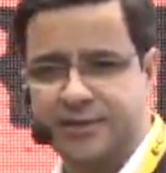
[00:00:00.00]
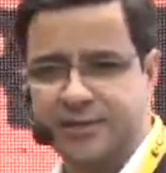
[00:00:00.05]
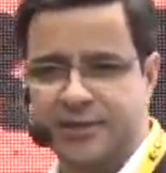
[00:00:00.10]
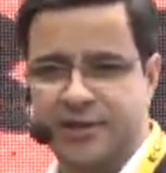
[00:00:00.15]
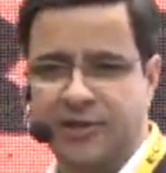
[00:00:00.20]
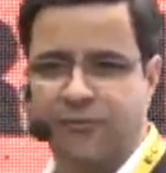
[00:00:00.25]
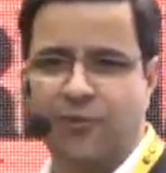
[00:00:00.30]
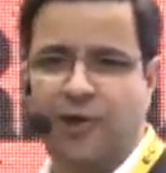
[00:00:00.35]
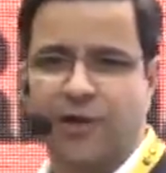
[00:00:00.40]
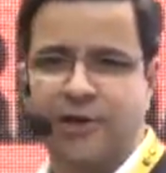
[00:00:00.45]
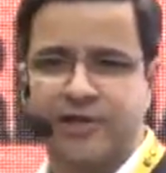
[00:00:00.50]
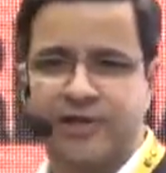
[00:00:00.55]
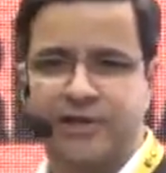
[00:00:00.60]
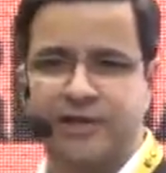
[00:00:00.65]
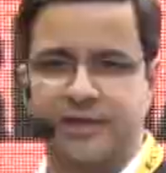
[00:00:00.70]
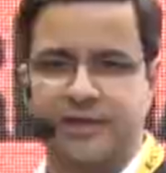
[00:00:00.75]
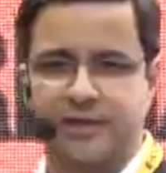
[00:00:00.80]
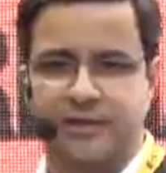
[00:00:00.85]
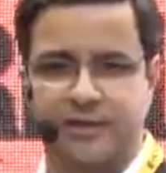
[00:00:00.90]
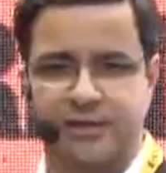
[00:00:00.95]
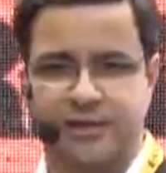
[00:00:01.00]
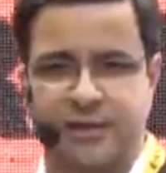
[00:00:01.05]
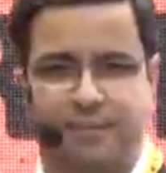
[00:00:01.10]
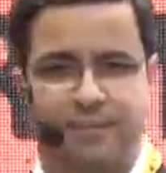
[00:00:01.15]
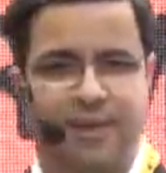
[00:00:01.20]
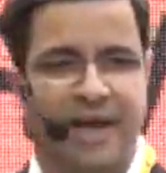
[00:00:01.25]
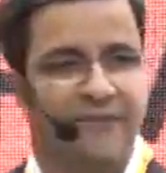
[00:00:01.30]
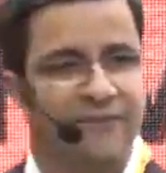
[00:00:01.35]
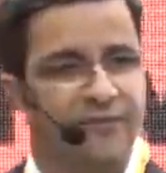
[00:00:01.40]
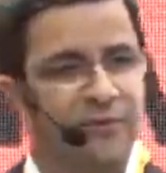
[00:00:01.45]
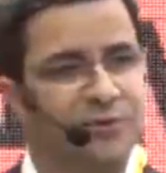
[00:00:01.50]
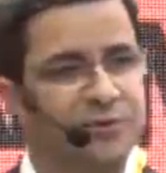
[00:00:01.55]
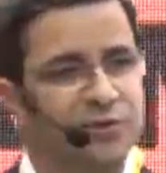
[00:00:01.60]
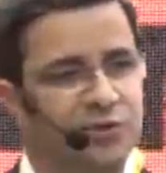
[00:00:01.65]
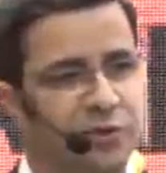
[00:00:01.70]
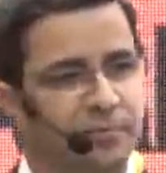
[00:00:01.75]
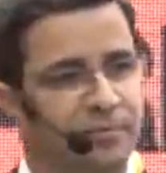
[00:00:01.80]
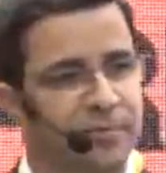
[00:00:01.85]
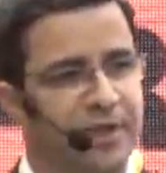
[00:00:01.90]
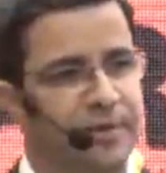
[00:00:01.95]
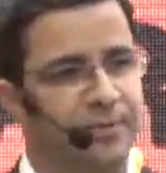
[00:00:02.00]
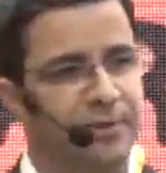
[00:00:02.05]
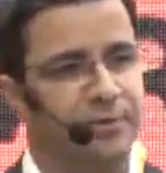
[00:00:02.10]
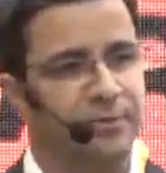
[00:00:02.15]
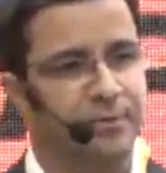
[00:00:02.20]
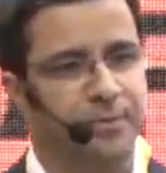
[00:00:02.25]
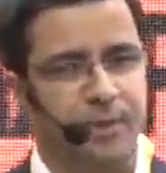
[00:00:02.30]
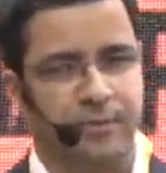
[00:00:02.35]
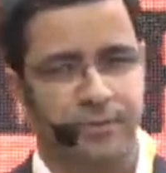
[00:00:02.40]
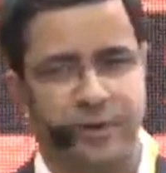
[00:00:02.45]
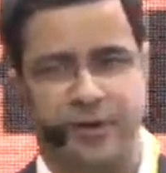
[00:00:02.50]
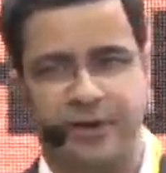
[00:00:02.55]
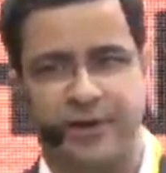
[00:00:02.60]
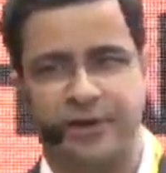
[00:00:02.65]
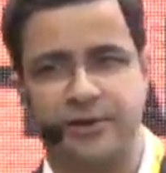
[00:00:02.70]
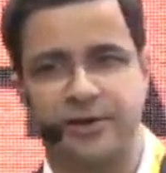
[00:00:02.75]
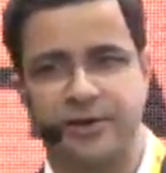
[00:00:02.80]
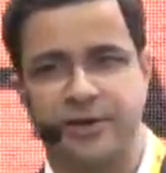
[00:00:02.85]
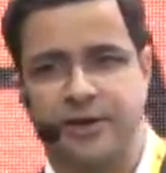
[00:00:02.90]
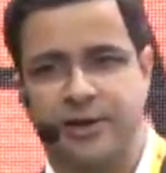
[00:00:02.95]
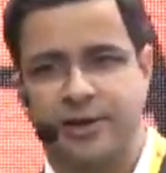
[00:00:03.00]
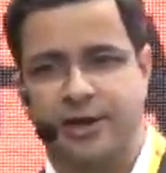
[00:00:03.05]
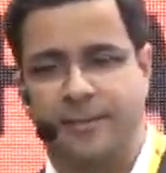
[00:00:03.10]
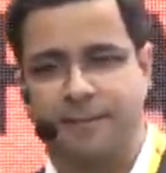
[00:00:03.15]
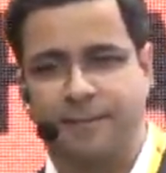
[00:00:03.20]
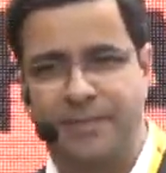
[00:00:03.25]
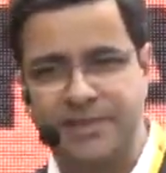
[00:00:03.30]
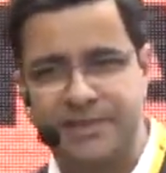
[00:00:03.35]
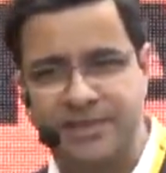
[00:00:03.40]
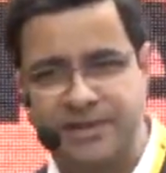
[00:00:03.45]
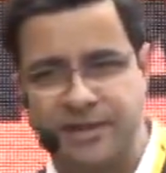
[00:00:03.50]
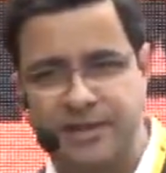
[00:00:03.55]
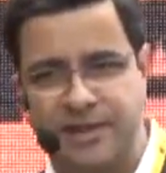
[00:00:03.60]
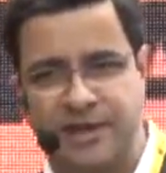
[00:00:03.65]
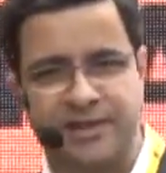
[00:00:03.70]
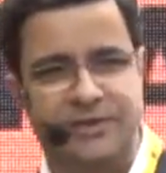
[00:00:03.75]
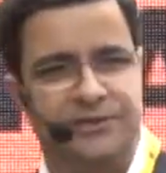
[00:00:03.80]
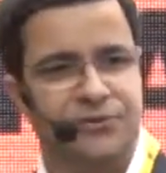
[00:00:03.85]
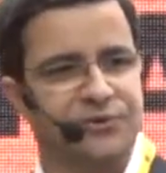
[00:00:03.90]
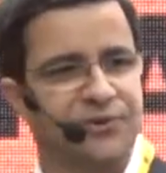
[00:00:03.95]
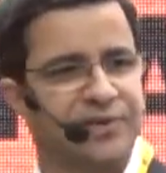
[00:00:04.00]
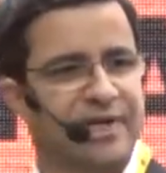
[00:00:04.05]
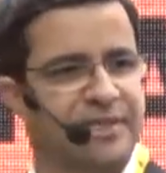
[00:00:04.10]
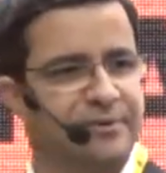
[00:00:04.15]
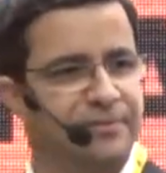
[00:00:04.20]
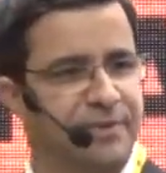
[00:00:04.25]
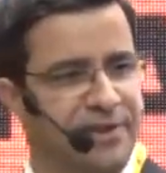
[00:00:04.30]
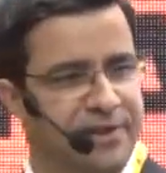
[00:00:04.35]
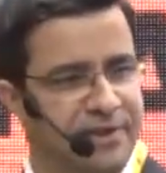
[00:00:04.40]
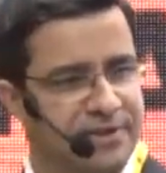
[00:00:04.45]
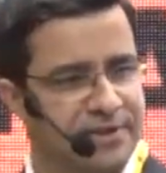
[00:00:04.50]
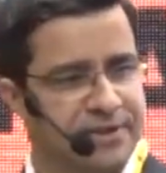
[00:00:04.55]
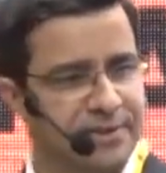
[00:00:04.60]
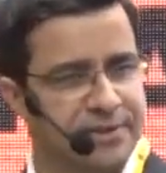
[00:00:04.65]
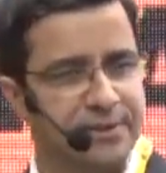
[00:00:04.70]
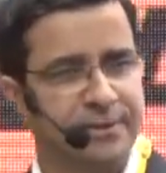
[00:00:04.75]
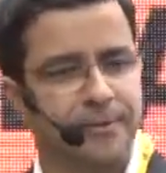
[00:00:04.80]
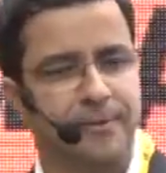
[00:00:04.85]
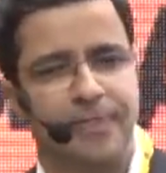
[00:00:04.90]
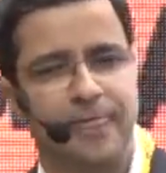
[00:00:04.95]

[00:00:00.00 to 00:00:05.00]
They wanted the platform should be able to provide a personalized user experience.